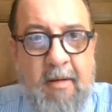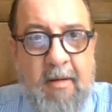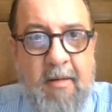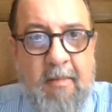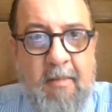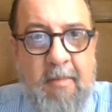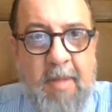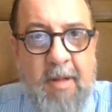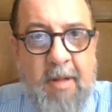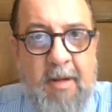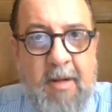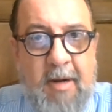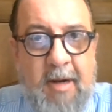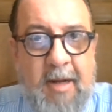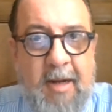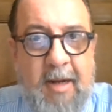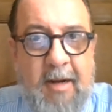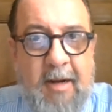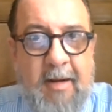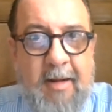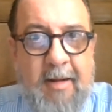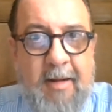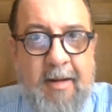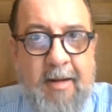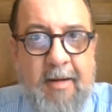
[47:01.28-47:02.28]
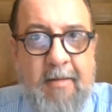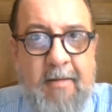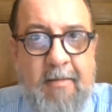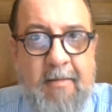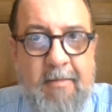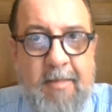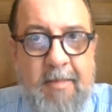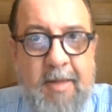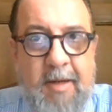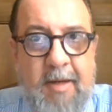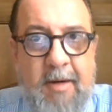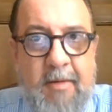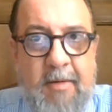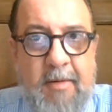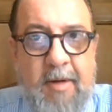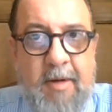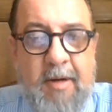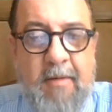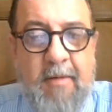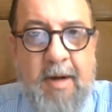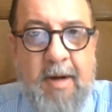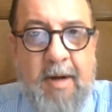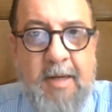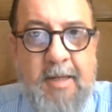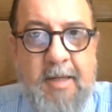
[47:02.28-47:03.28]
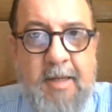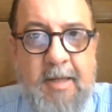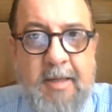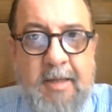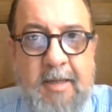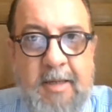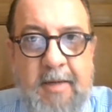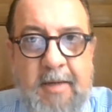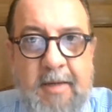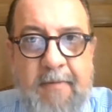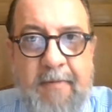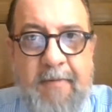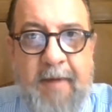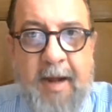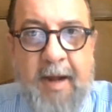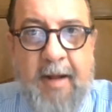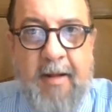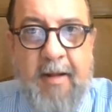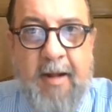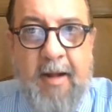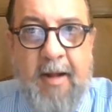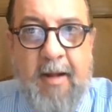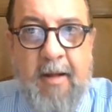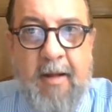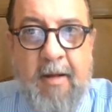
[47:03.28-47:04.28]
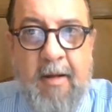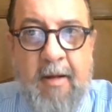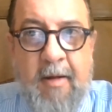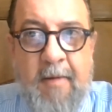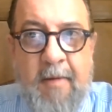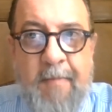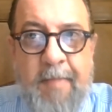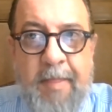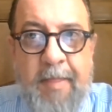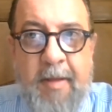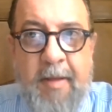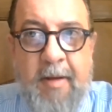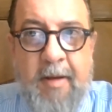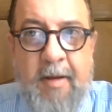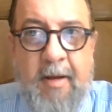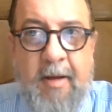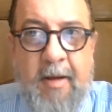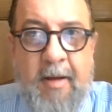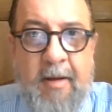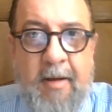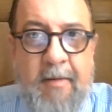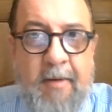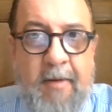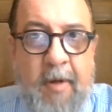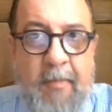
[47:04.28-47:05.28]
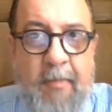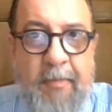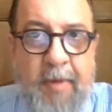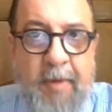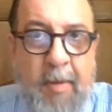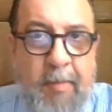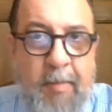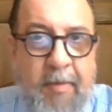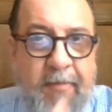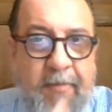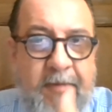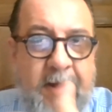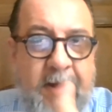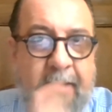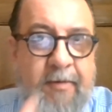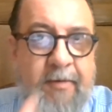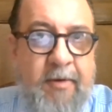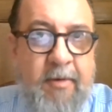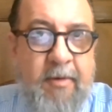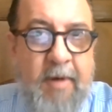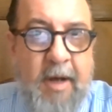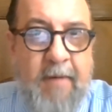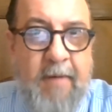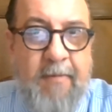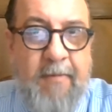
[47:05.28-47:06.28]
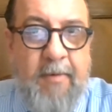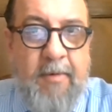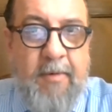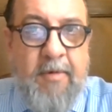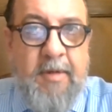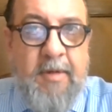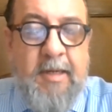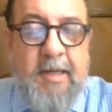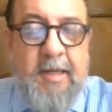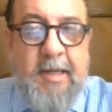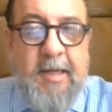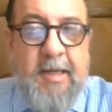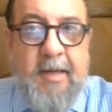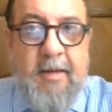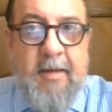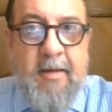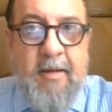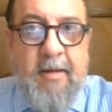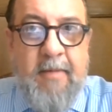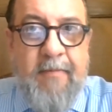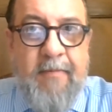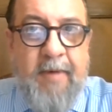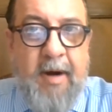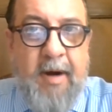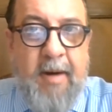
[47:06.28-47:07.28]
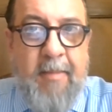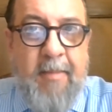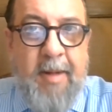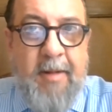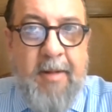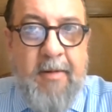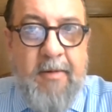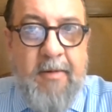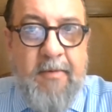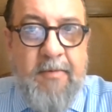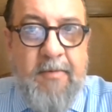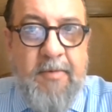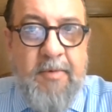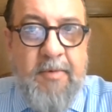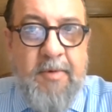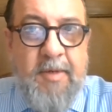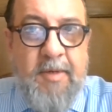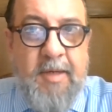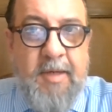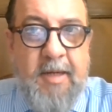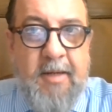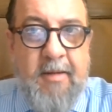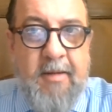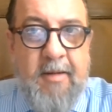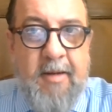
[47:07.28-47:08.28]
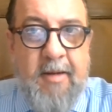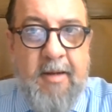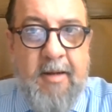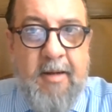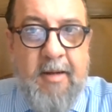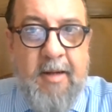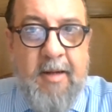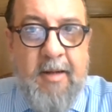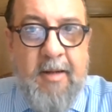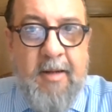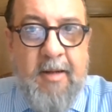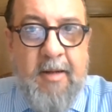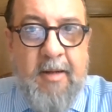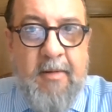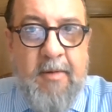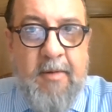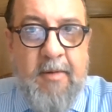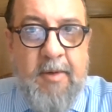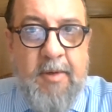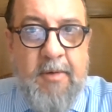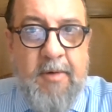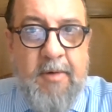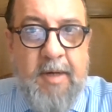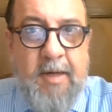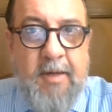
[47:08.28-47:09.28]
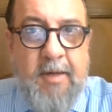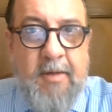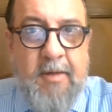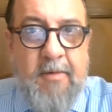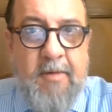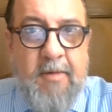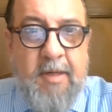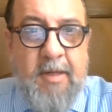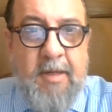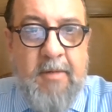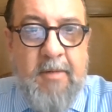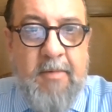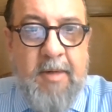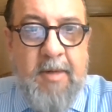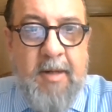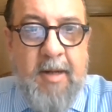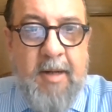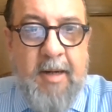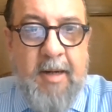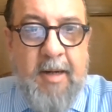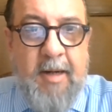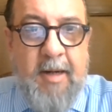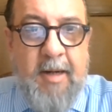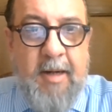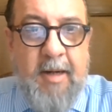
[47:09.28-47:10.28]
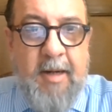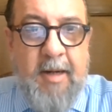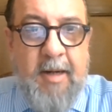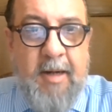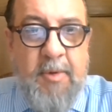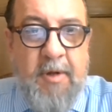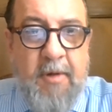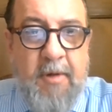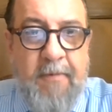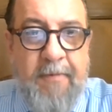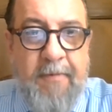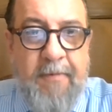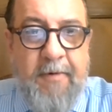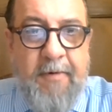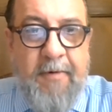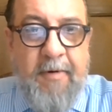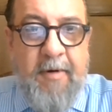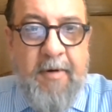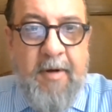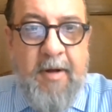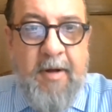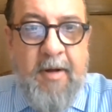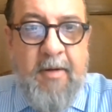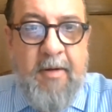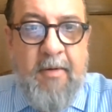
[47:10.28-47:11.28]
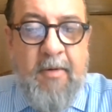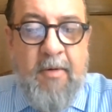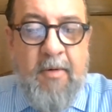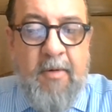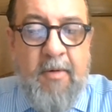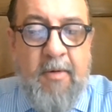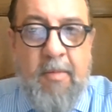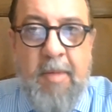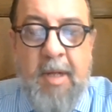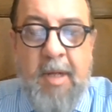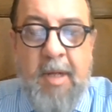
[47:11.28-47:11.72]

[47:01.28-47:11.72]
but clearly the crisis is affecting. On top of that, you have all the environmental rules that the industry has to deal with, like the low sulfur norm,